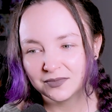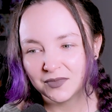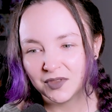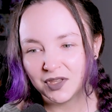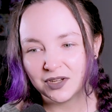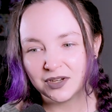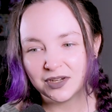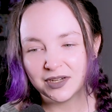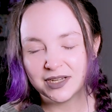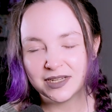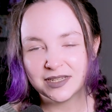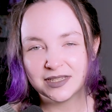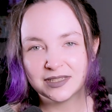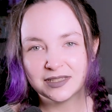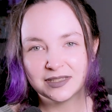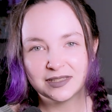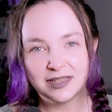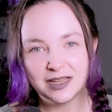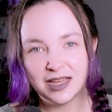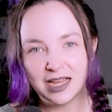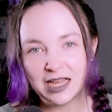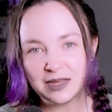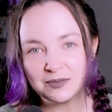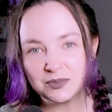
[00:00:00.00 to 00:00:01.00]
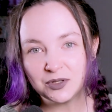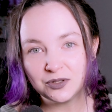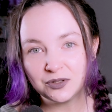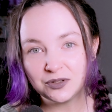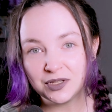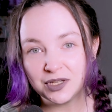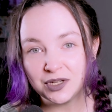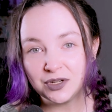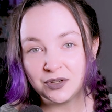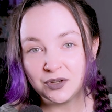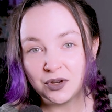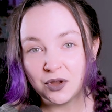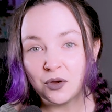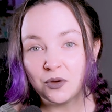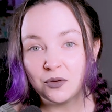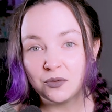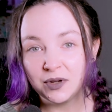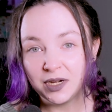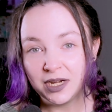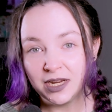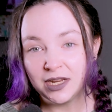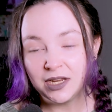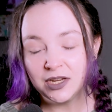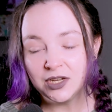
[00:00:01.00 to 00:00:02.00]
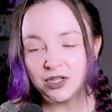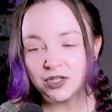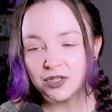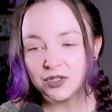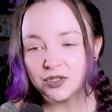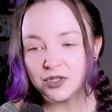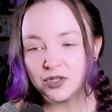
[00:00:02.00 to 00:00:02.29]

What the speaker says: There is absolutely no need